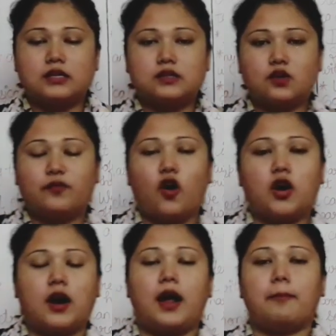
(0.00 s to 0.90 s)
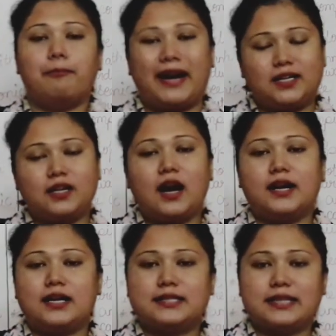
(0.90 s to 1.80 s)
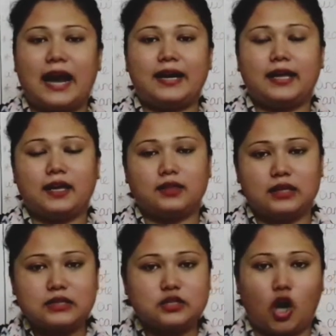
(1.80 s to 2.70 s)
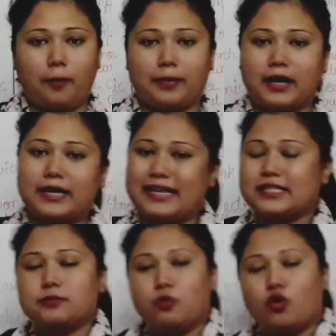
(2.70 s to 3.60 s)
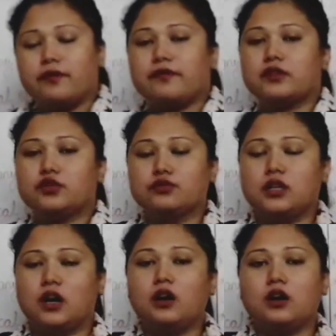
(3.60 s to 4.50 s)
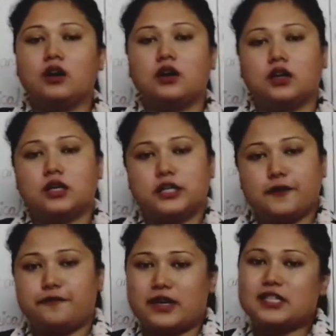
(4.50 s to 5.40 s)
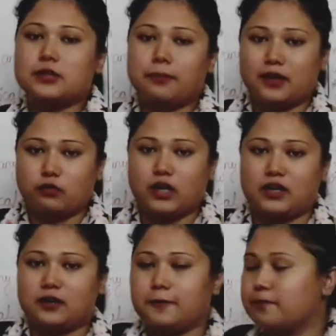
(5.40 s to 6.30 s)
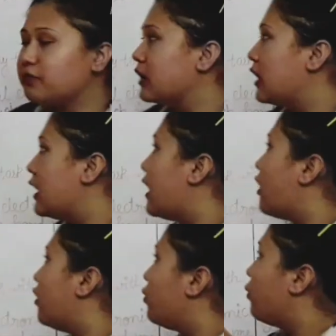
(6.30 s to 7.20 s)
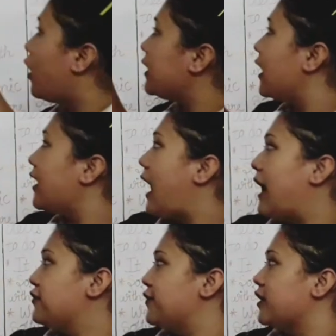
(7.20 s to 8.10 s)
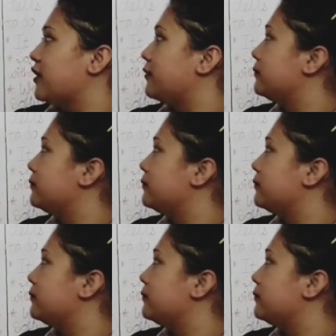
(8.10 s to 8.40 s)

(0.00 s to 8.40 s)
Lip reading: So for better understanding in this topic, let's move to the difference between. What are hardware?